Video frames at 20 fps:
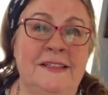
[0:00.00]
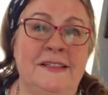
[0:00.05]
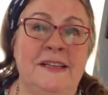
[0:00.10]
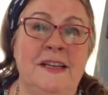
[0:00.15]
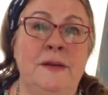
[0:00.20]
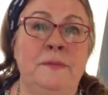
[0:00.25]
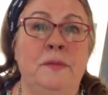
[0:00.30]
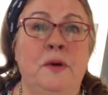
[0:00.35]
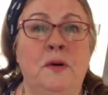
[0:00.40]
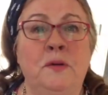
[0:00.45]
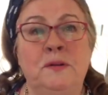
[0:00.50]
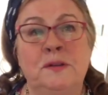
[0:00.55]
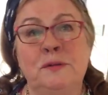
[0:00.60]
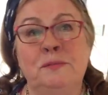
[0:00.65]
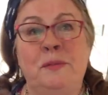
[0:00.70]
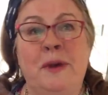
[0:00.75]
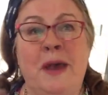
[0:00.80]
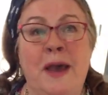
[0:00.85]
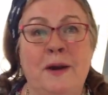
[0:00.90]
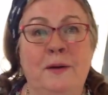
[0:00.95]
steamboats
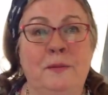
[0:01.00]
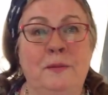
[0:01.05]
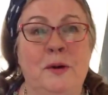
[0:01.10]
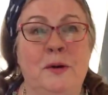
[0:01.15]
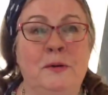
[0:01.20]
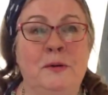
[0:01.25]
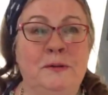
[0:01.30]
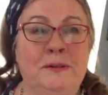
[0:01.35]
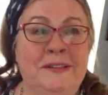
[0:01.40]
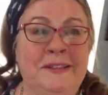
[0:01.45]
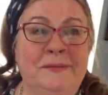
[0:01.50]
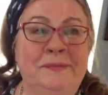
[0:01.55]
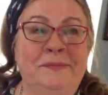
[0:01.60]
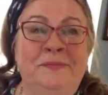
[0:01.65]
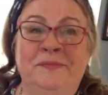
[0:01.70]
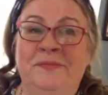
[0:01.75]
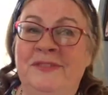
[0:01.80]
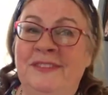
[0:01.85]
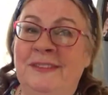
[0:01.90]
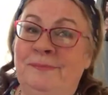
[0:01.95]
and paddle boats. And,
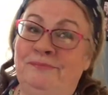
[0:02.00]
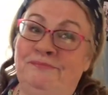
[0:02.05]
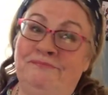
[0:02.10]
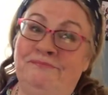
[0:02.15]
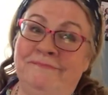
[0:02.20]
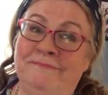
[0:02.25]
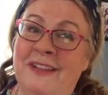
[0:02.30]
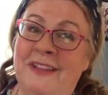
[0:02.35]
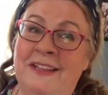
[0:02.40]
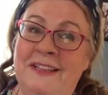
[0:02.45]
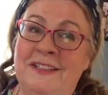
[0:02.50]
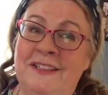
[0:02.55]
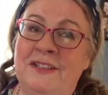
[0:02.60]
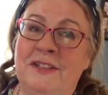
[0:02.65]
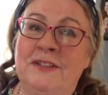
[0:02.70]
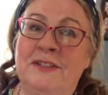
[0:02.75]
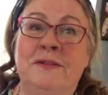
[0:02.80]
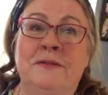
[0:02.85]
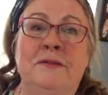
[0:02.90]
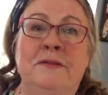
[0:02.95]
it's
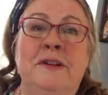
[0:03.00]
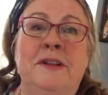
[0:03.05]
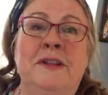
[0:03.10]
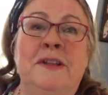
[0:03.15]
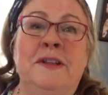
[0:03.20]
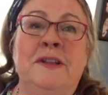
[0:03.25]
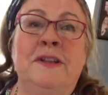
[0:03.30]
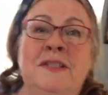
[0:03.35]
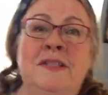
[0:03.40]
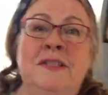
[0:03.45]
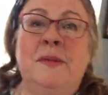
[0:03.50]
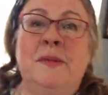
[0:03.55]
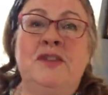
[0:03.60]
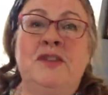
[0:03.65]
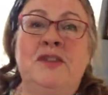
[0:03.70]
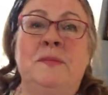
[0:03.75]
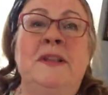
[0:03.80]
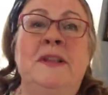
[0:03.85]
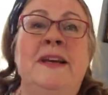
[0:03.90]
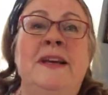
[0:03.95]
just a really special
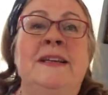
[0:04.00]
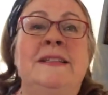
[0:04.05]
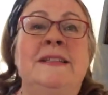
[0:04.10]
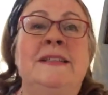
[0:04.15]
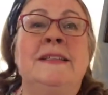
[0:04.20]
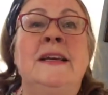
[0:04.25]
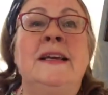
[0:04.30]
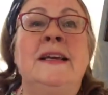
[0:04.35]
place.